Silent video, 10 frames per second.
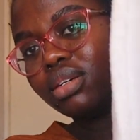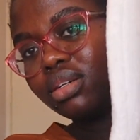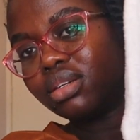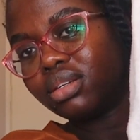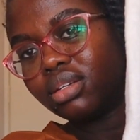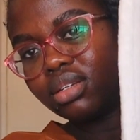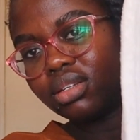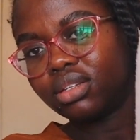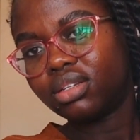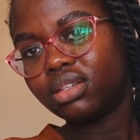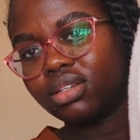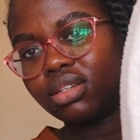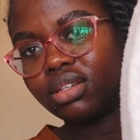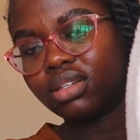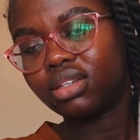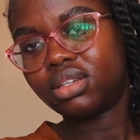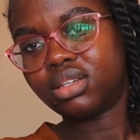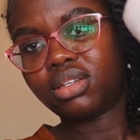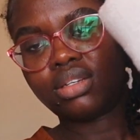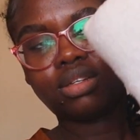
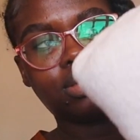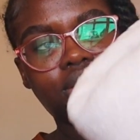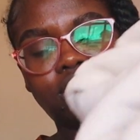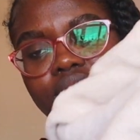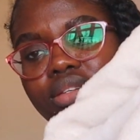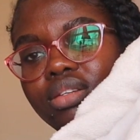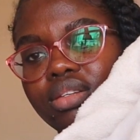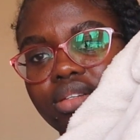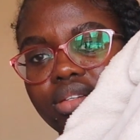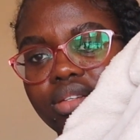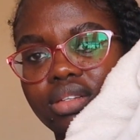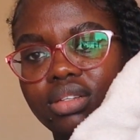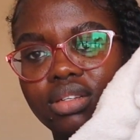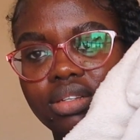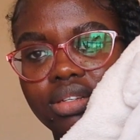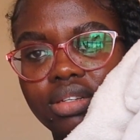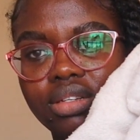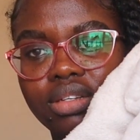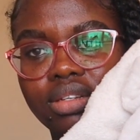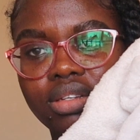
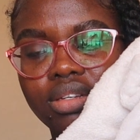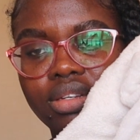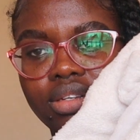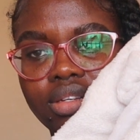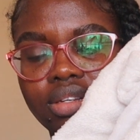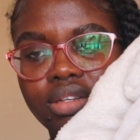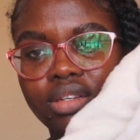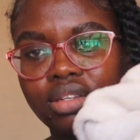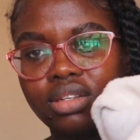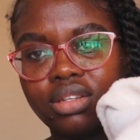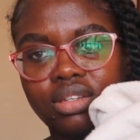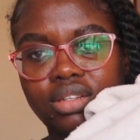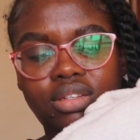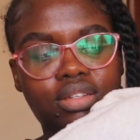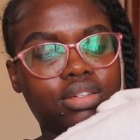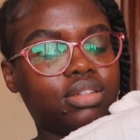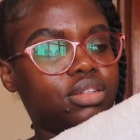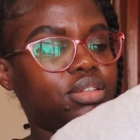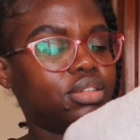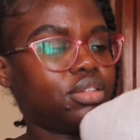
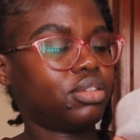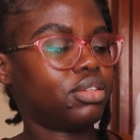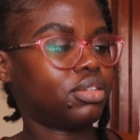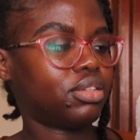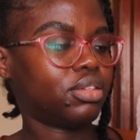(silence)